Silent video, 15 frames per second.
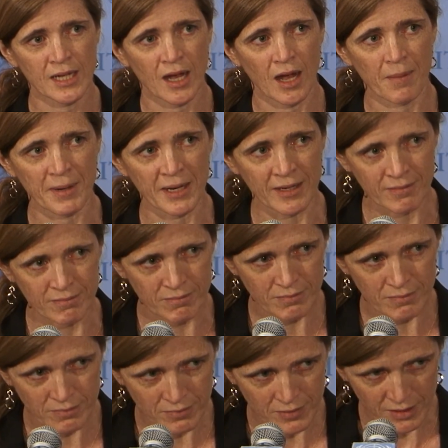I mean,
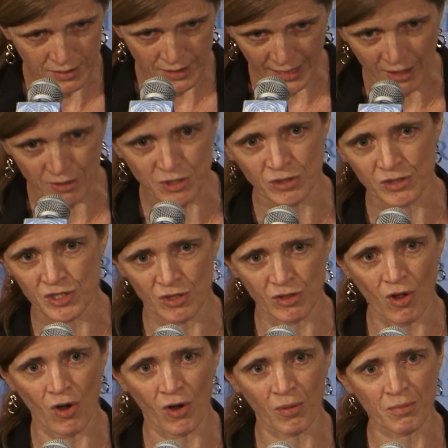the Council is
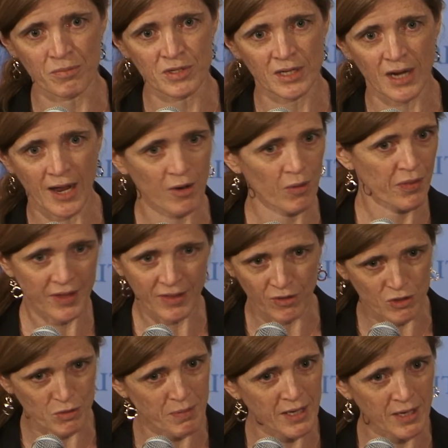alarmed. I don't think
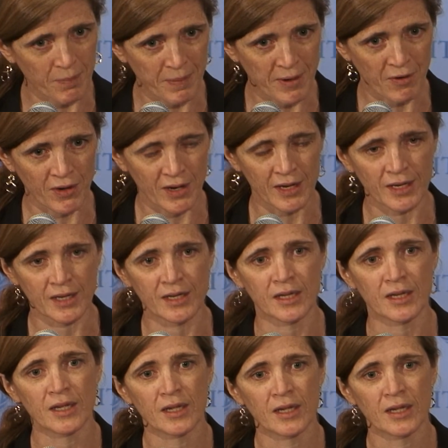there's been a period,